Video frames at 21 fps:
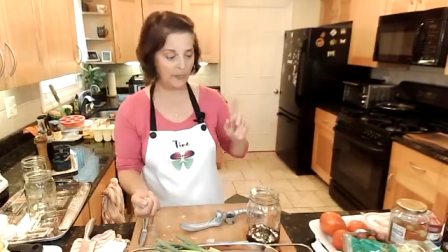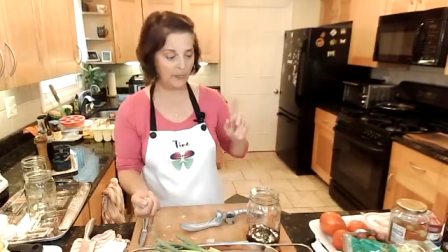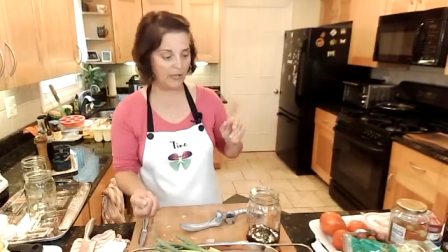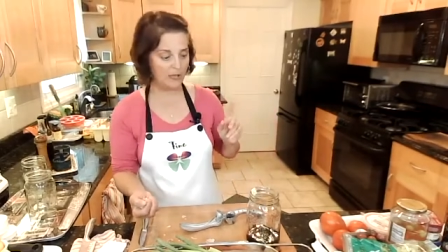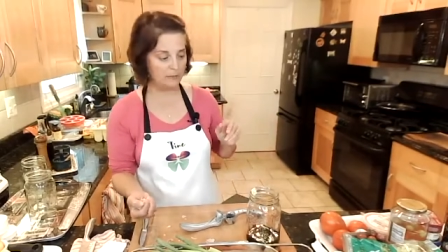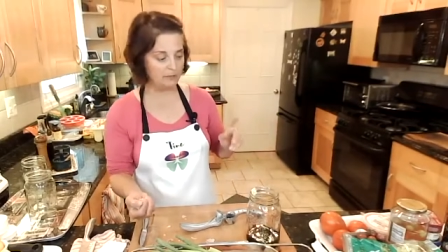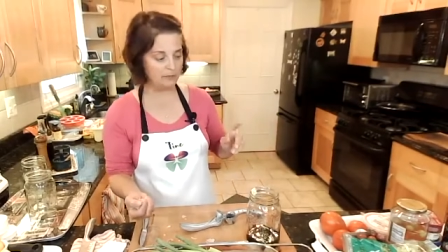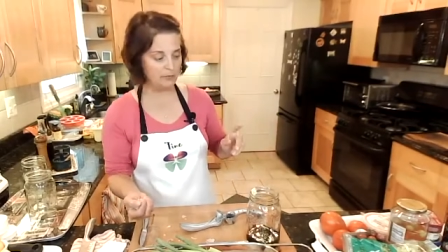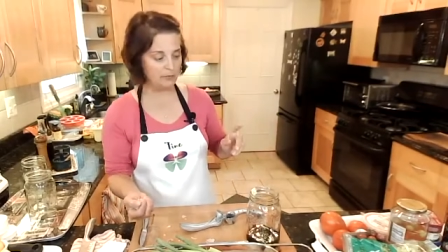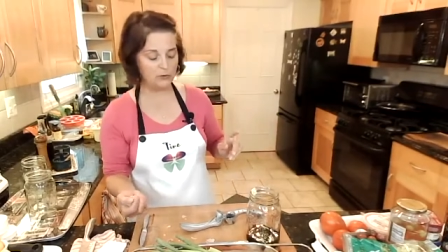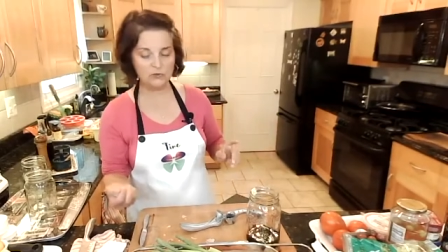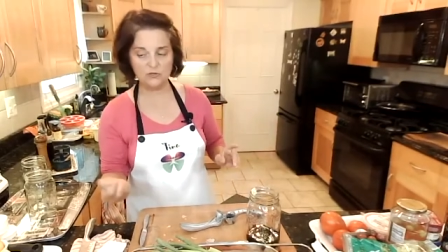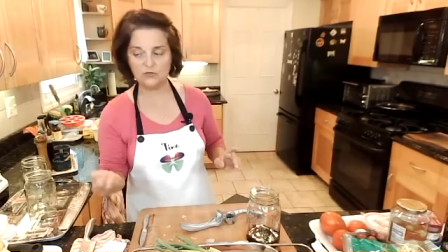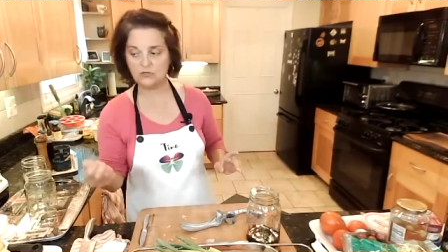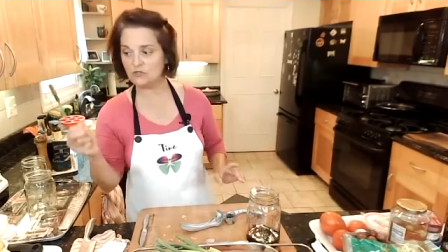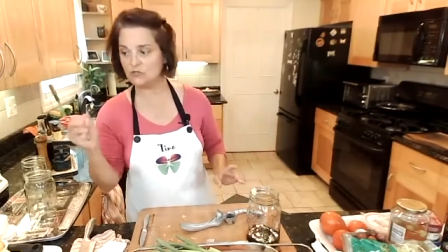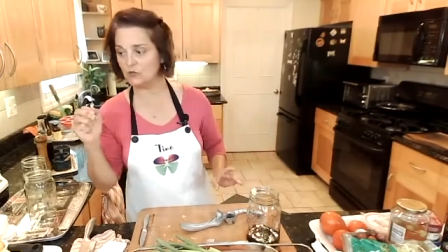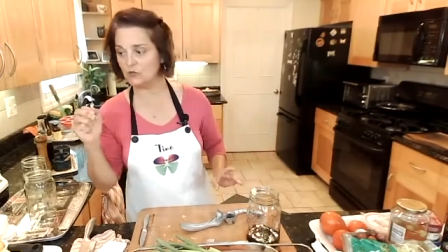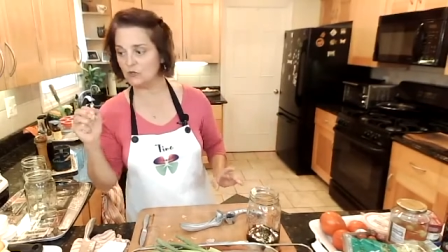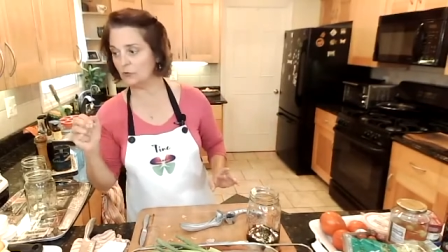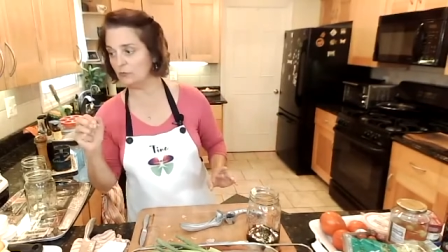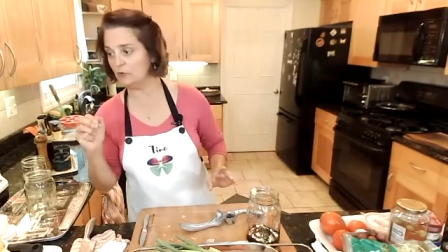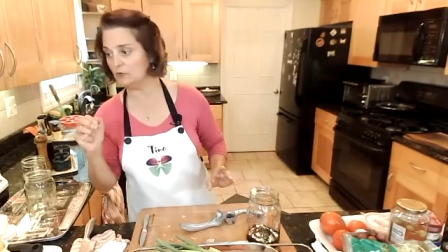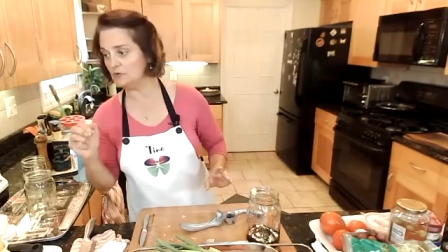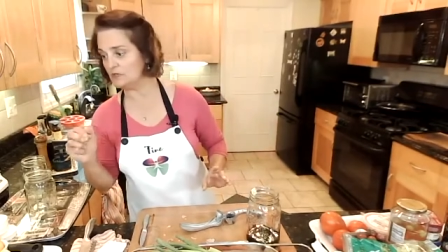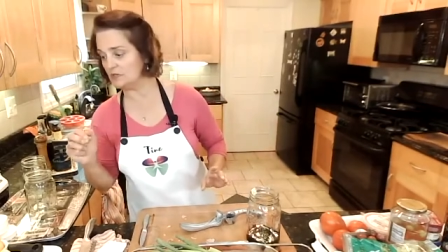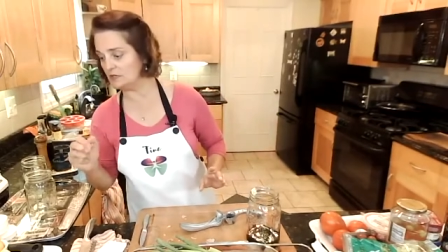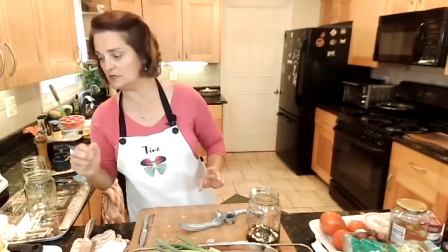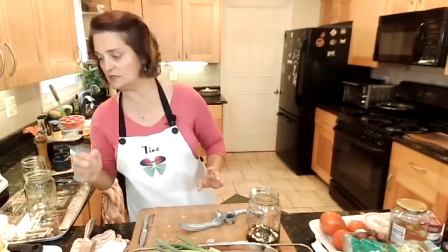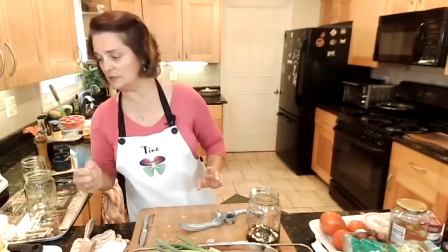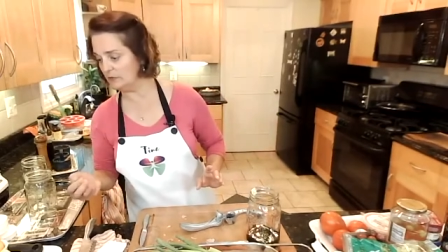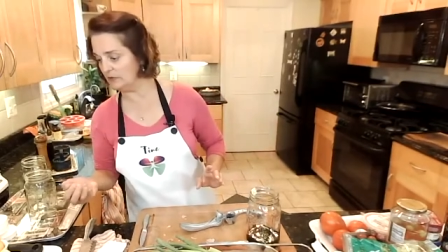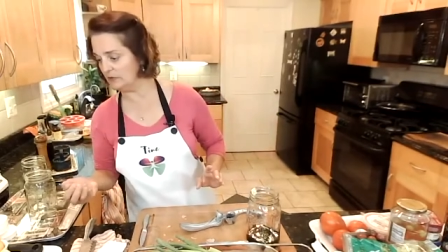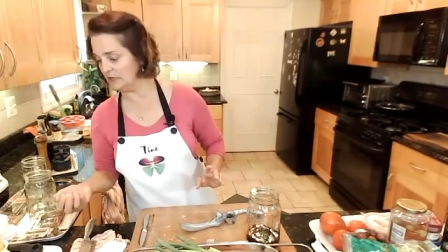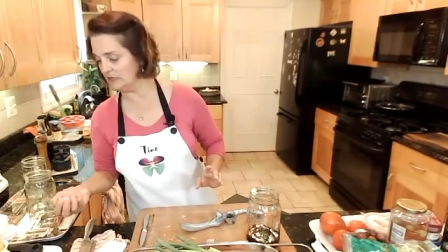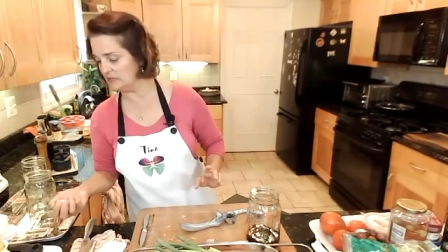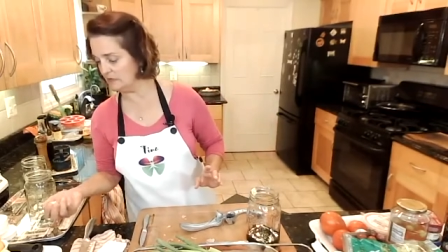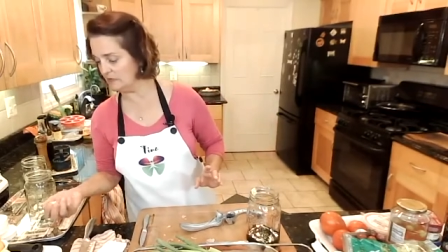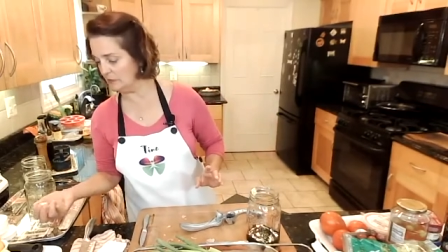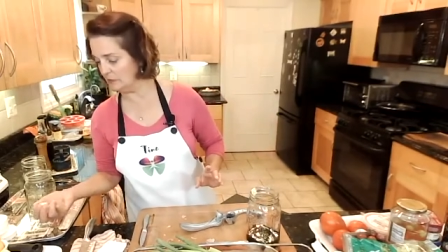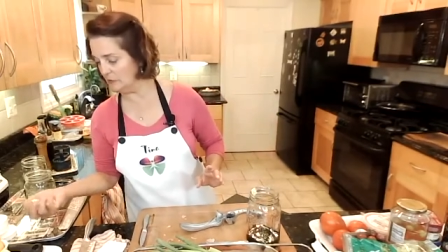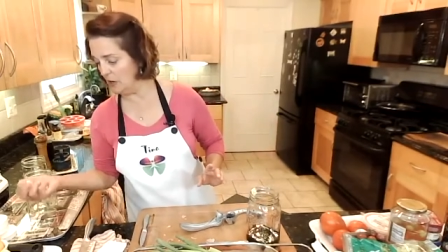It boosts your immune system, and
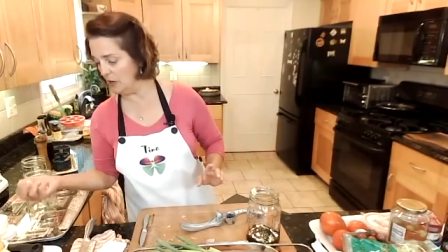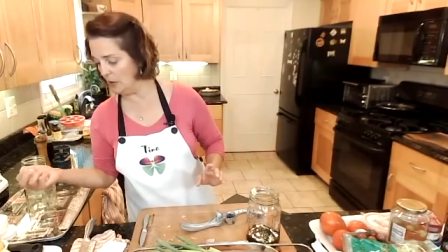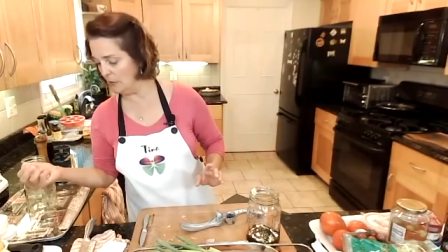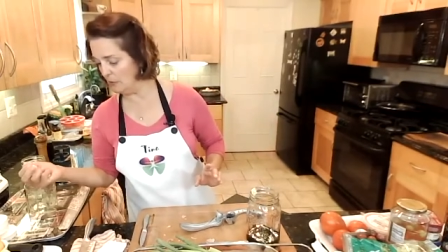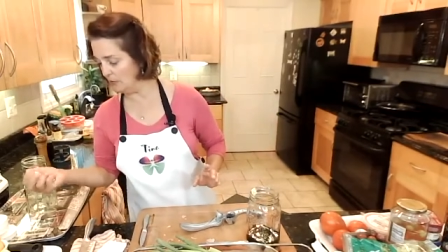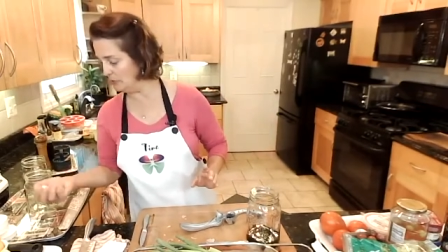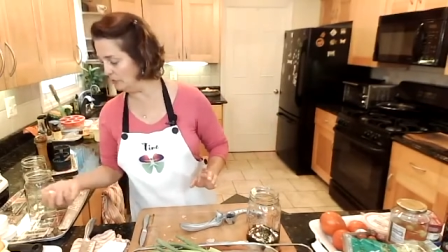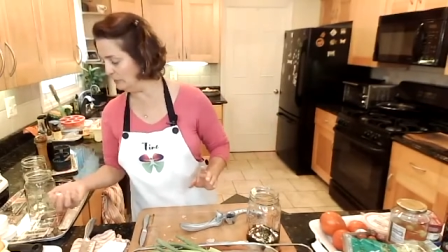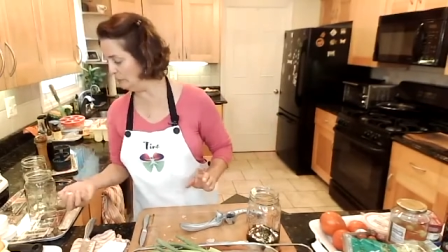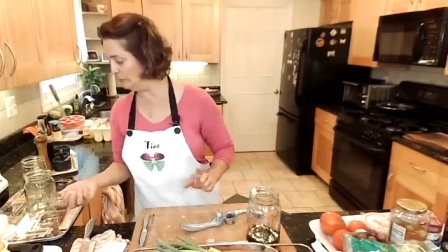it's phenomenal